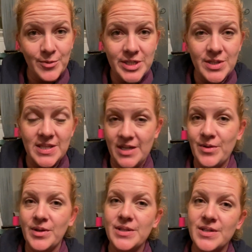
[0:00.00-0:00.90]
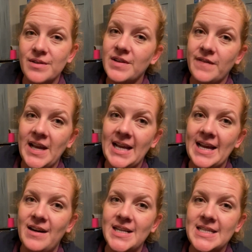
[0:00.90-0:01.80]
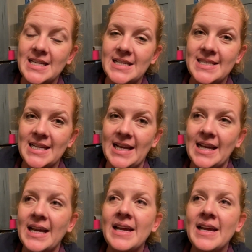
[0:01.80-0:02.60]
which is the known conservative hangout in DC,